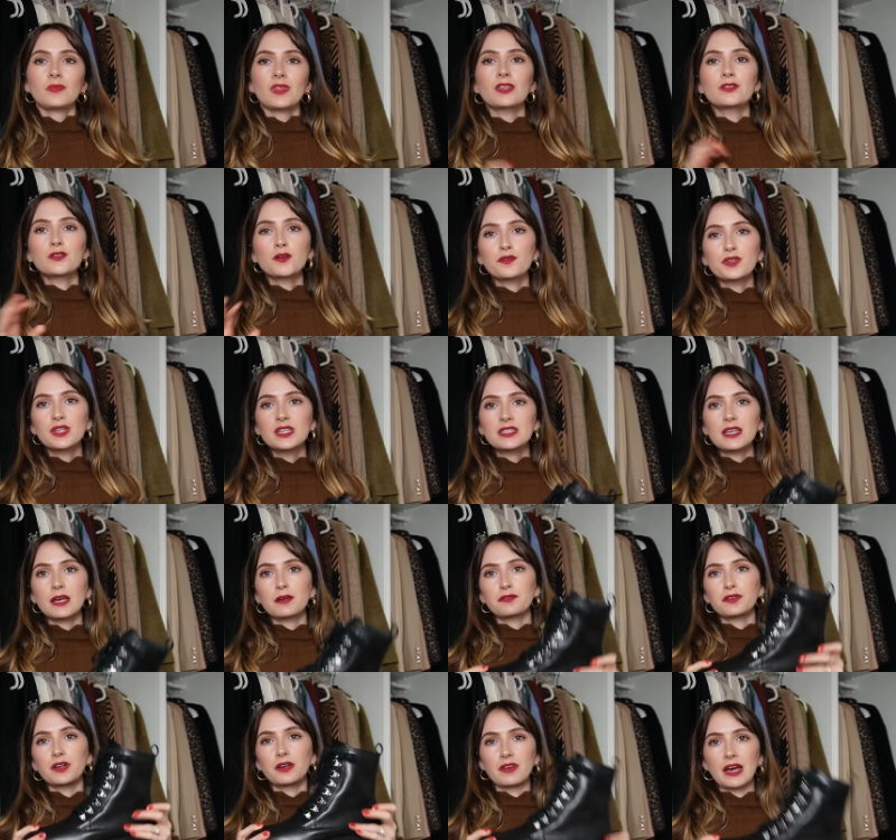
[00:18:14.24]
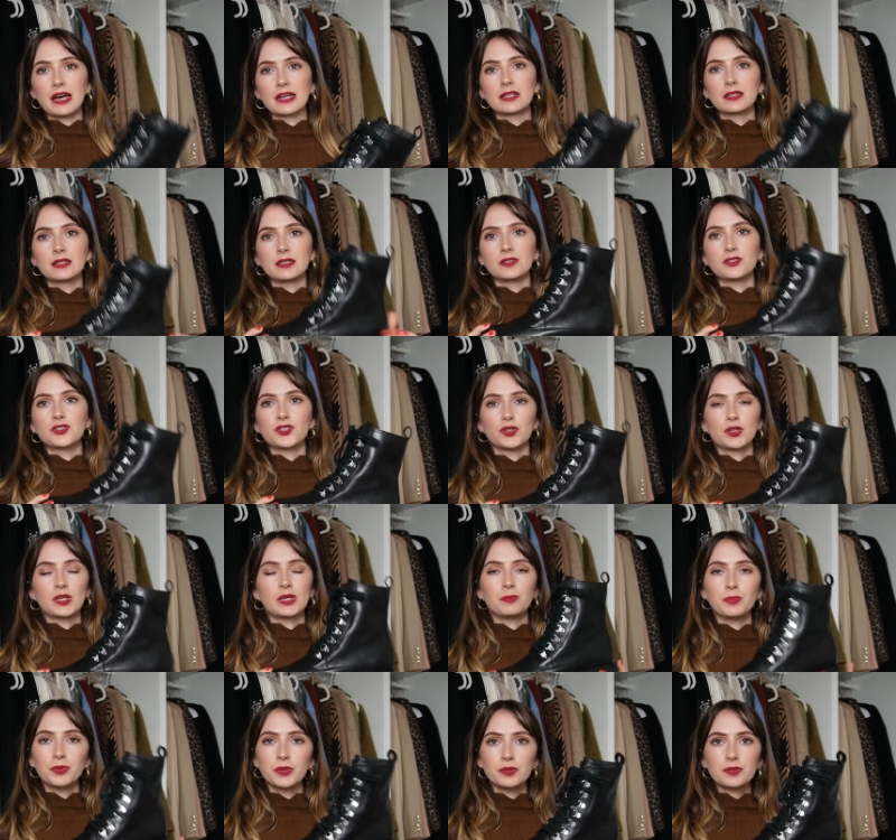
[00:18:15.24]
So for this outfit, I've added these
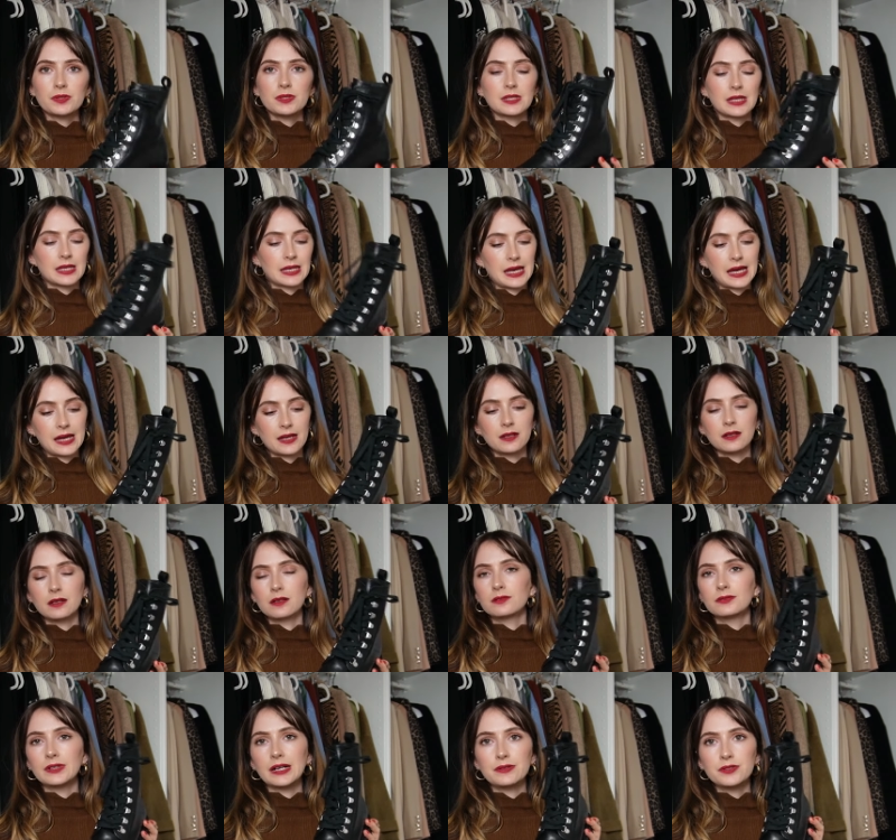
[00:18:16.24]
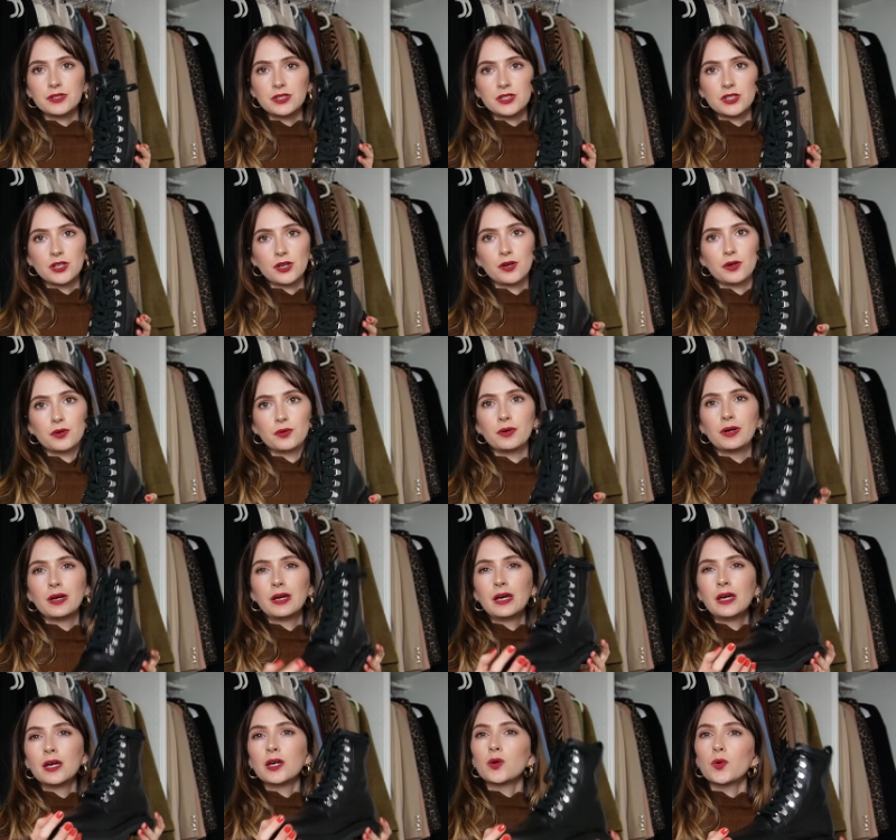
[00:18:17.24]
chunky boots. Again, rounded toe,
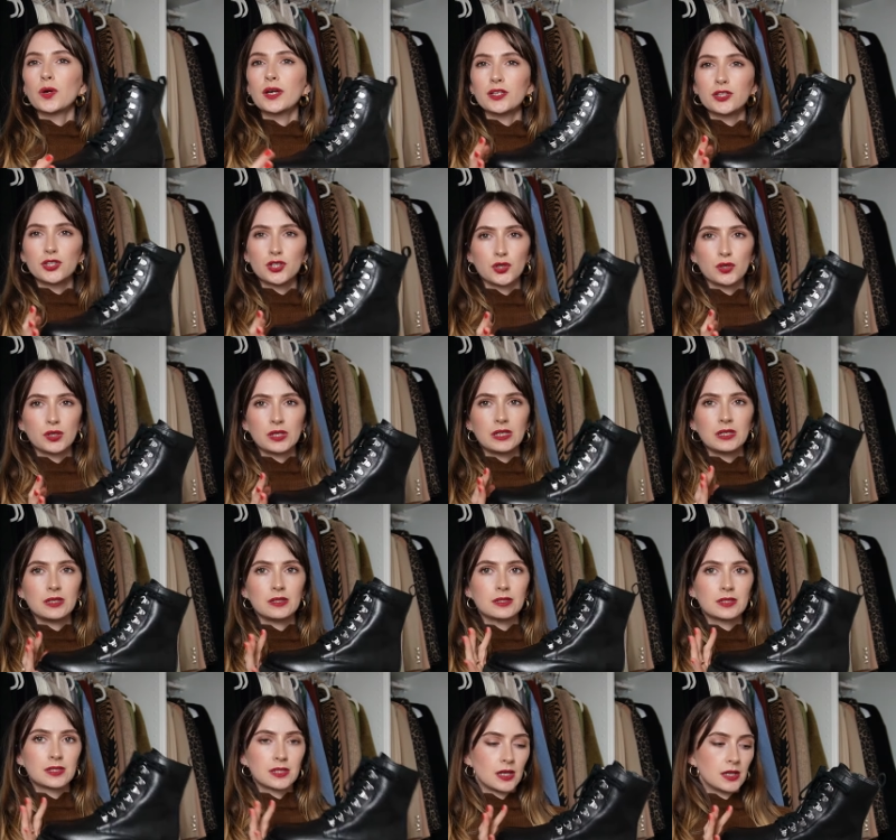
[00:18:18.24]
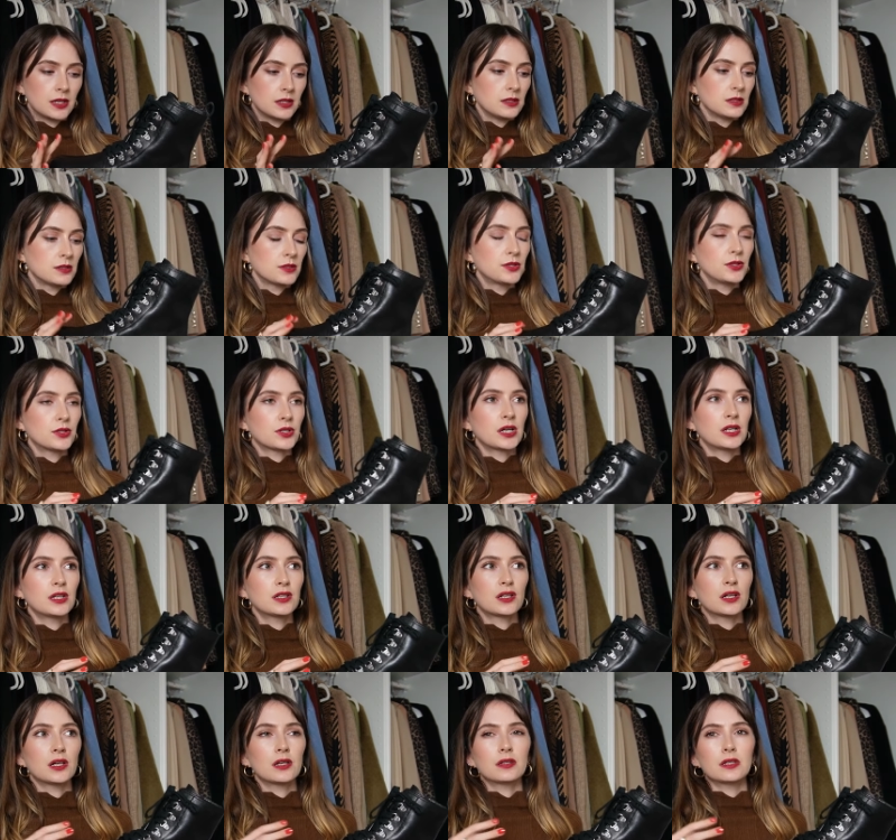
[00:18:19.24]
quite a chunky style. So you've kind
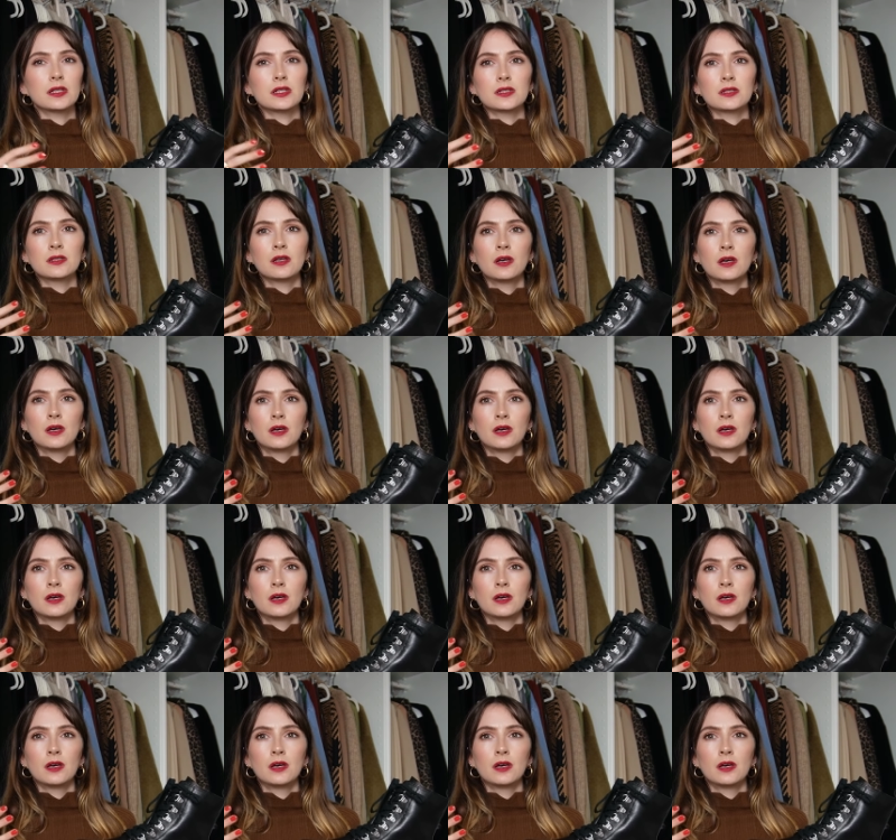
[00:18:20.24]
of got this